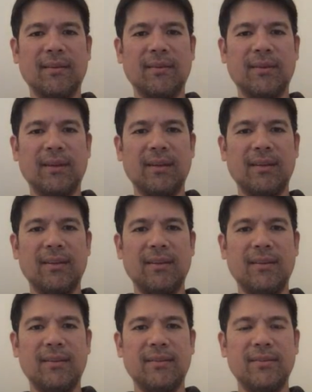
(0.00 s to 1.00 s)
Okay,
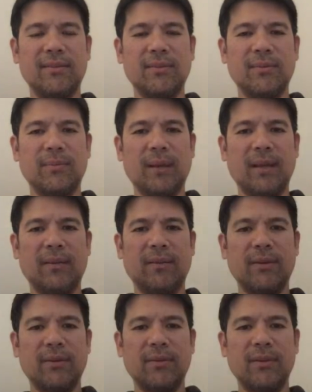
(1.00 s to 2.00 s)
here. So
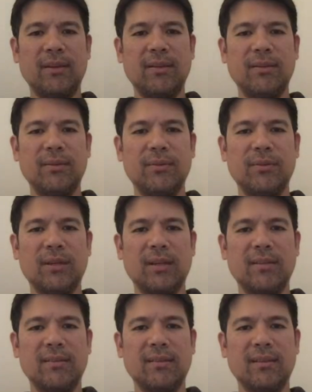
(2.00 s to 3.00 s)
background yellow,
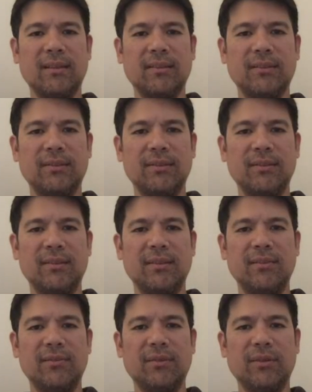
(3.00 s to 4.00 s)
child selector,
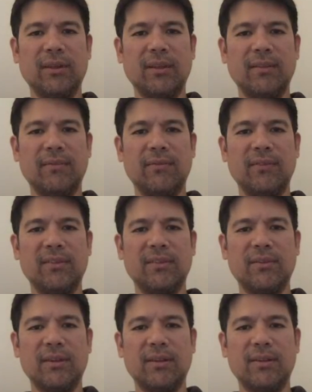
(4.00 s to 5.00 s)
div. Okay, if it's
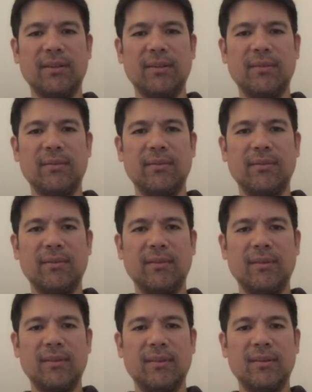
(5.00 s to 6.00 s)
greater than.
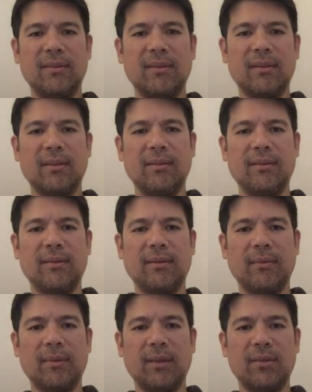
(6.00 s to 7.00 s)
I'm
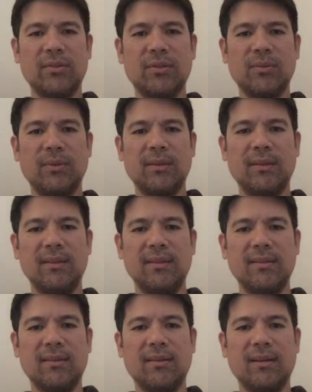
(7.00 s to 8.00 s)
not sure what these
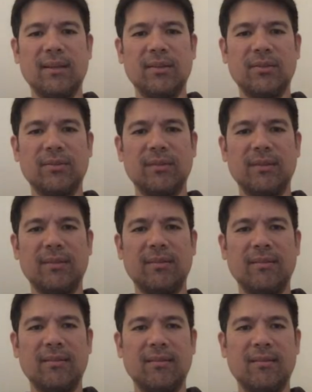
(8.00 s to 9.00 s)
are actually.
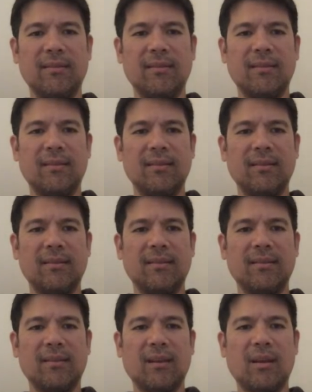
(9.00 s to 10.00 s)

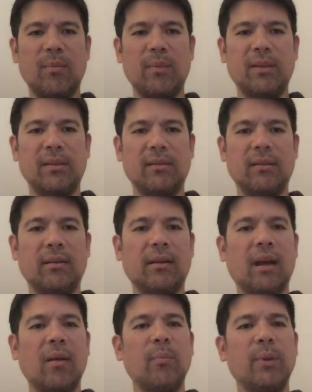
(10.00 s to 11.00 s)

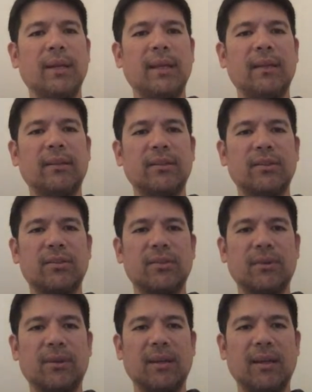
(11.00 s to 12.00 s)
Combinators.
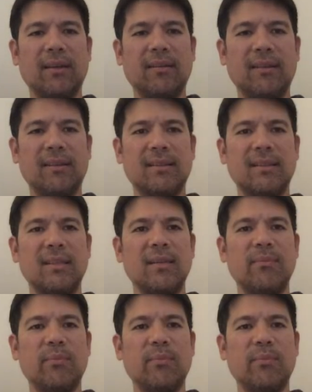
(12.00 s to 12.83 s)
Okay, that's deep.